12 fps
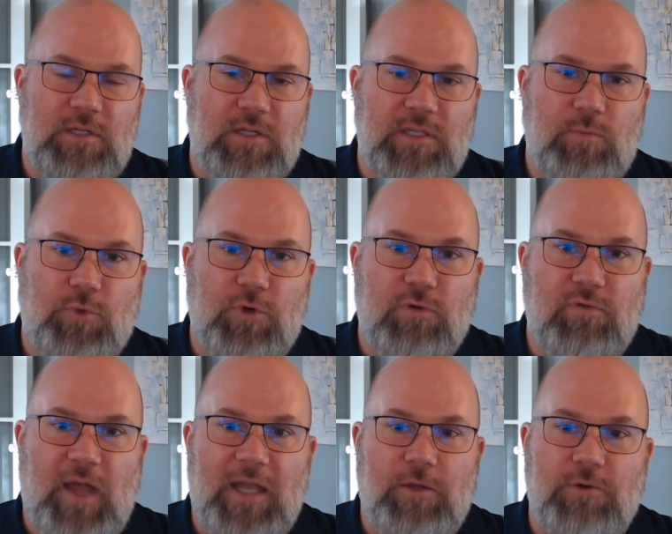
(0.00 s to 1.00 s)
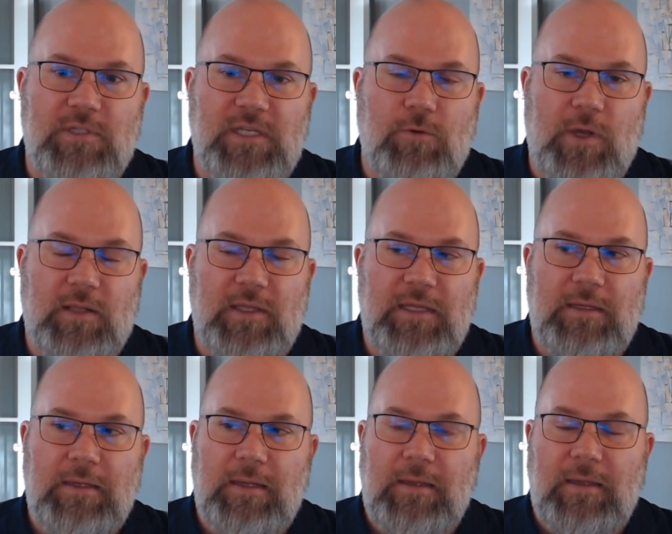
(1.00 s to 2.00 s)
to just improve accuracy
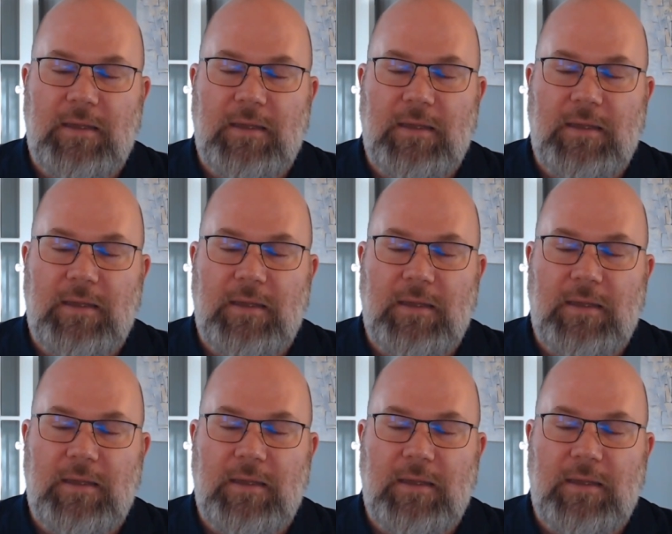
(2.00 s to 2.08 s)
quickly.